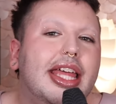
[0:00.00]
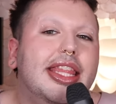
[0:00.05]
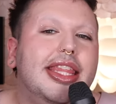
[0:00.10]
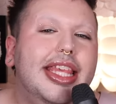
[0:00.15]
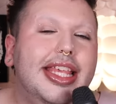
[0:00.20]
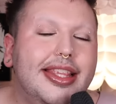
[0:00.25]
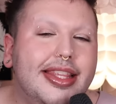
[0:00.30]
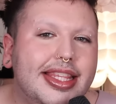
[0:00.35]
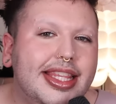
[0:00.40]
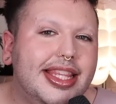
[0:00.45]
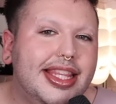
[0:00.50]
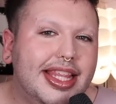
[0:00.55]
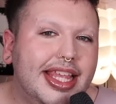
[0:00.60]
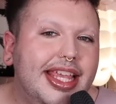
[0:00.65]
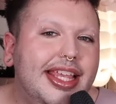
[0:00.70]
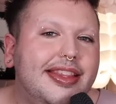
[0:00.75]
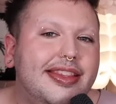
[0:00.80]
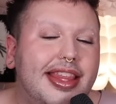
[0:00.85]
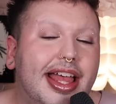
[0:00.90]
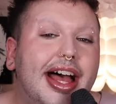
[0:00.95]
This
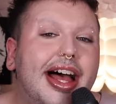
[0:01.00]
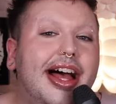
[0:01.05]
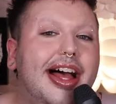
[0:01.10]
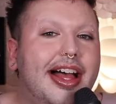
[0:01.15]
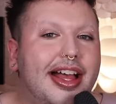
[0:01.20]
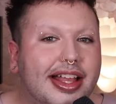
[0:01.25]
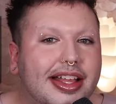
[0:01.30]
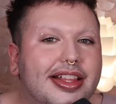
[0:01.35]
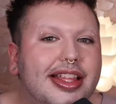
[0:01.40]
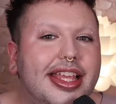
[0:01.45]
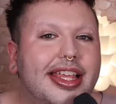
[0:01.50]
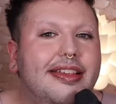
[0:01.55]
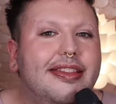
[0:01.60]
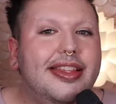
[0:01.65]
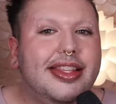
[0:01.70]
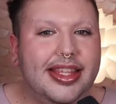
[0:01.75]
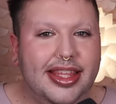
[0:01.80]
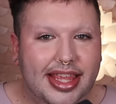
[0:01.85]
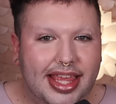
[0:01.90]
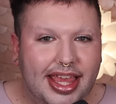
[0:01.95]
is the
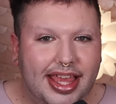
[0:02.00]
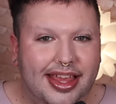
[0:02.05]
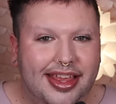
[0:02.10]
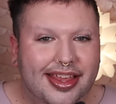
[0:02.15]
ugliest thing